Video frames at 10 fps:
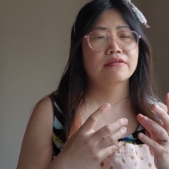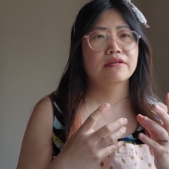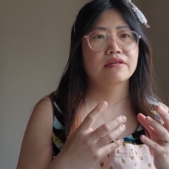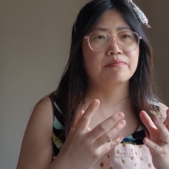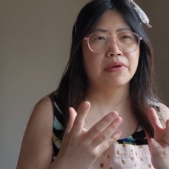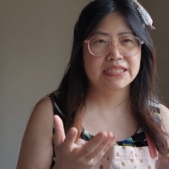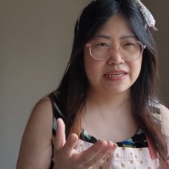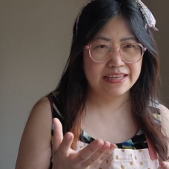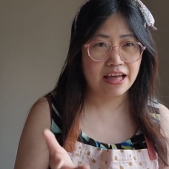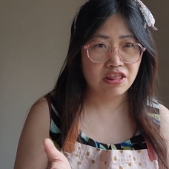it makes
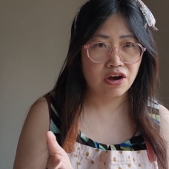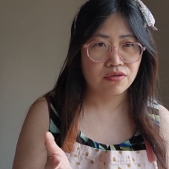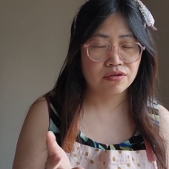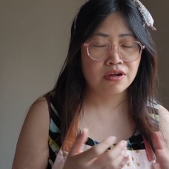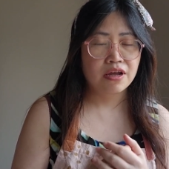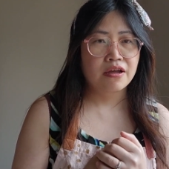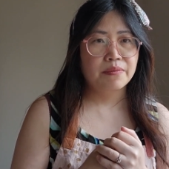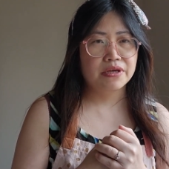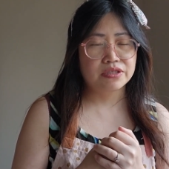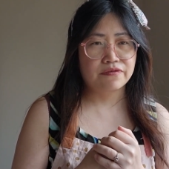it yellow
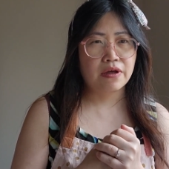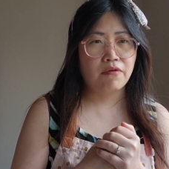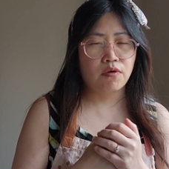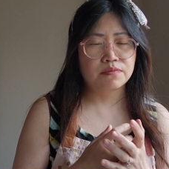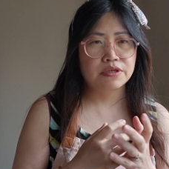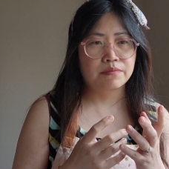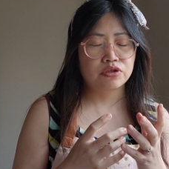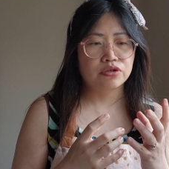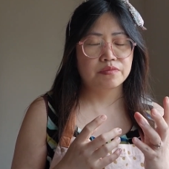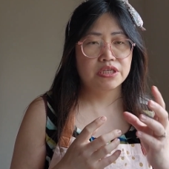because of that warm
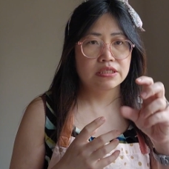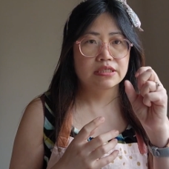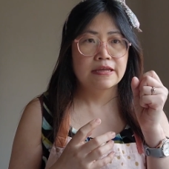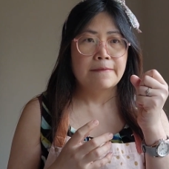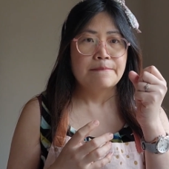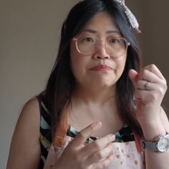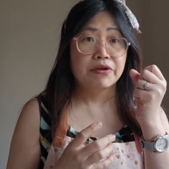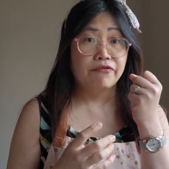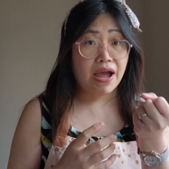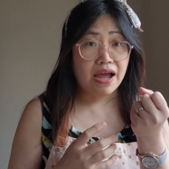temperature. Because the
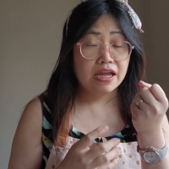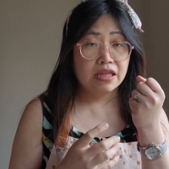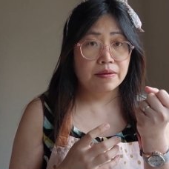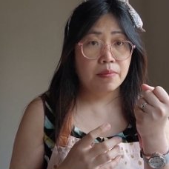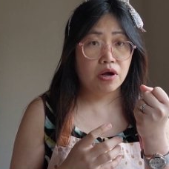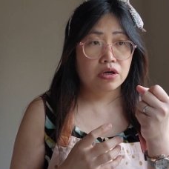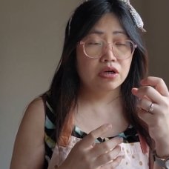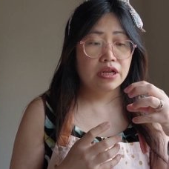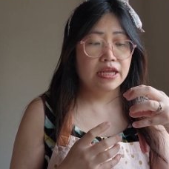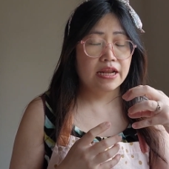fat in the
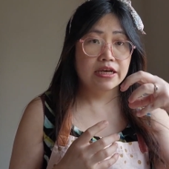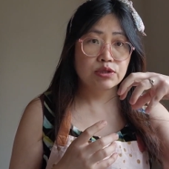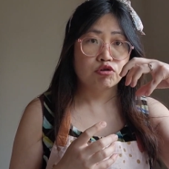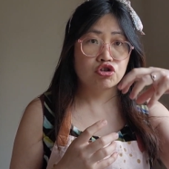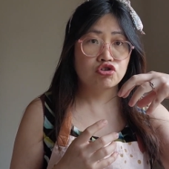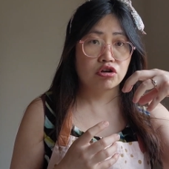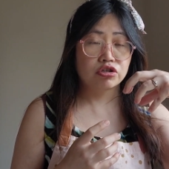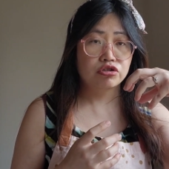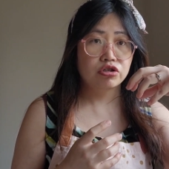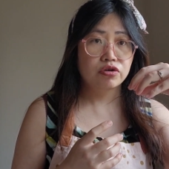butter, it has more
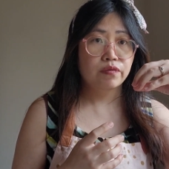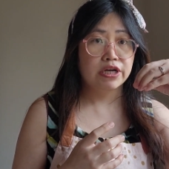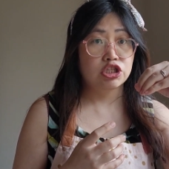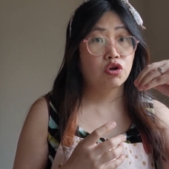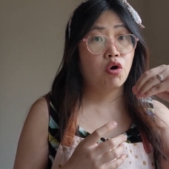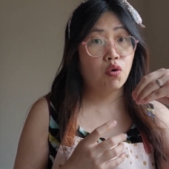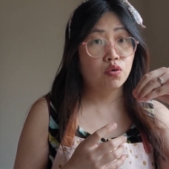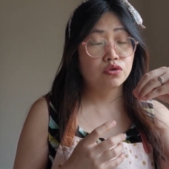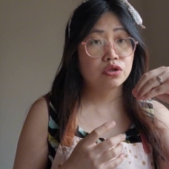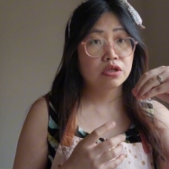structure when it's
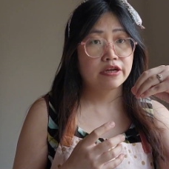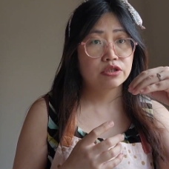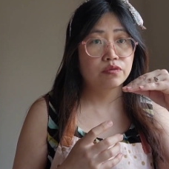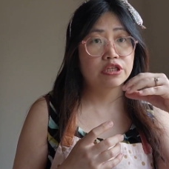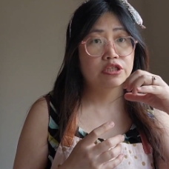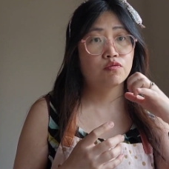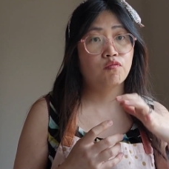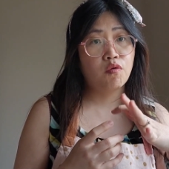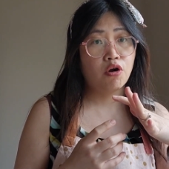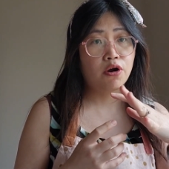cold. So when it's
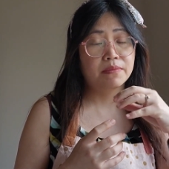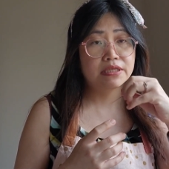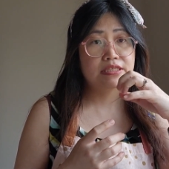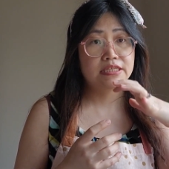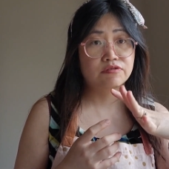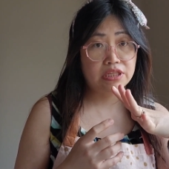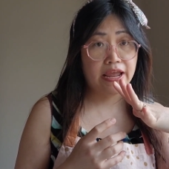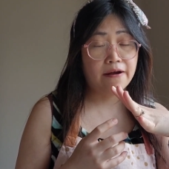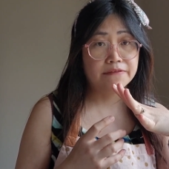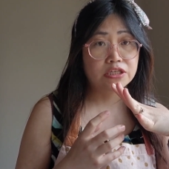warm, it doesn't really
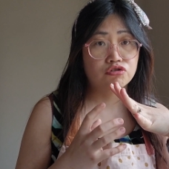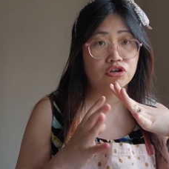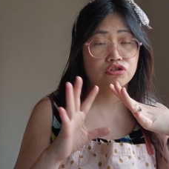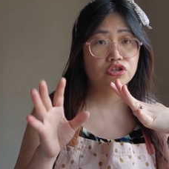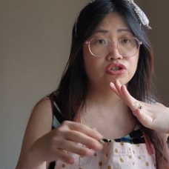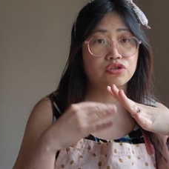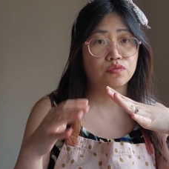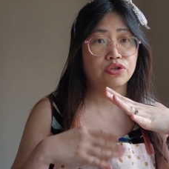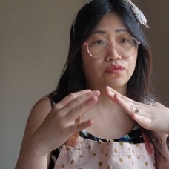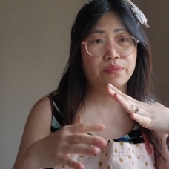have that structure. So
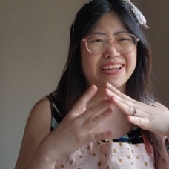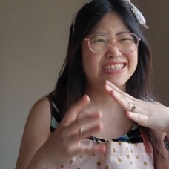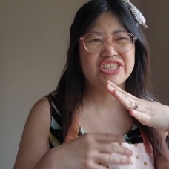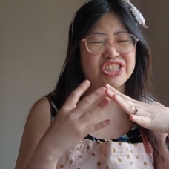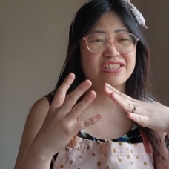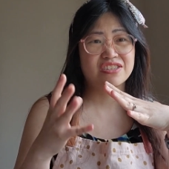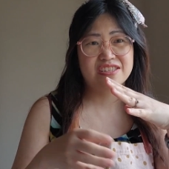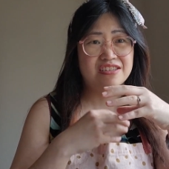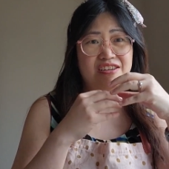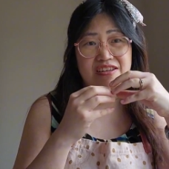when you whip it, it just
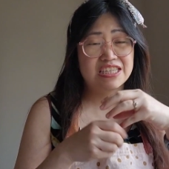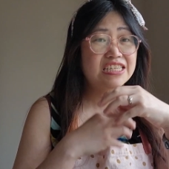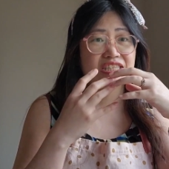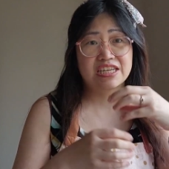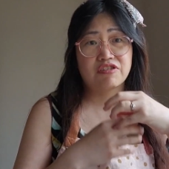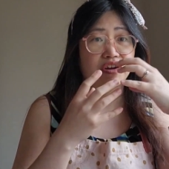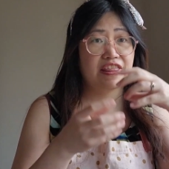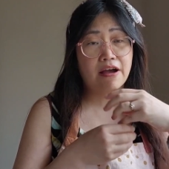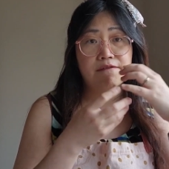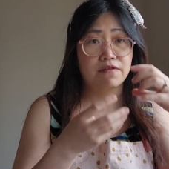doesn't create
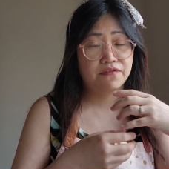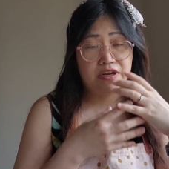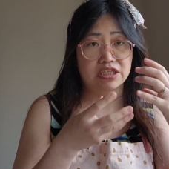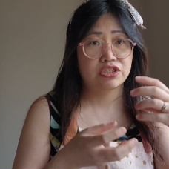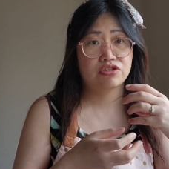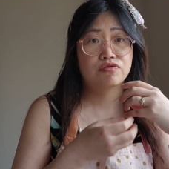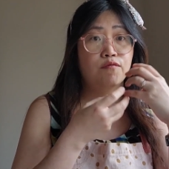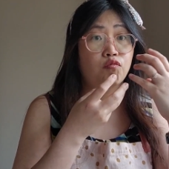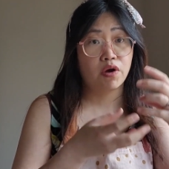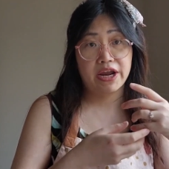that fluffiness
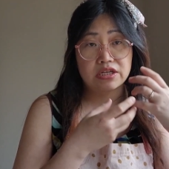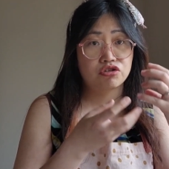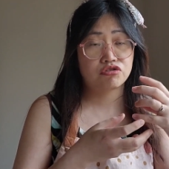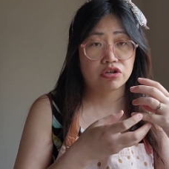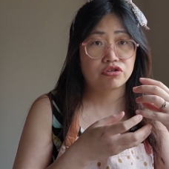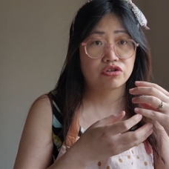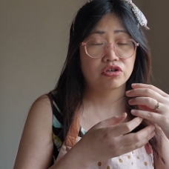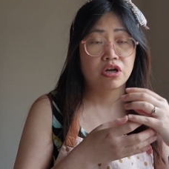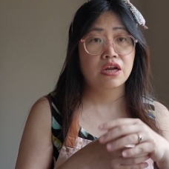white structure.